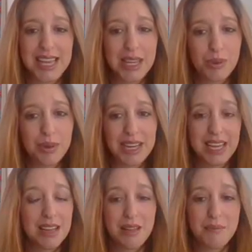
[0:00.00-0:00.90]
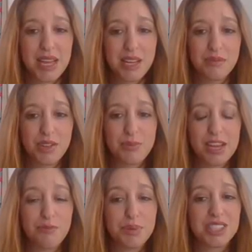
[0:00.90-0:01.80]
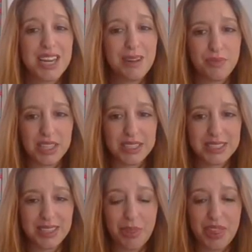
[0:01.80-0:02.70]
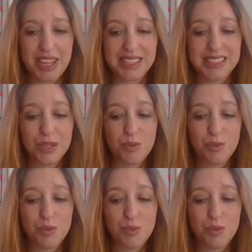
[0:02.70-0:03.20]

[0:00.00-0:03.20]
Equally, many of you may have booked adverts and things.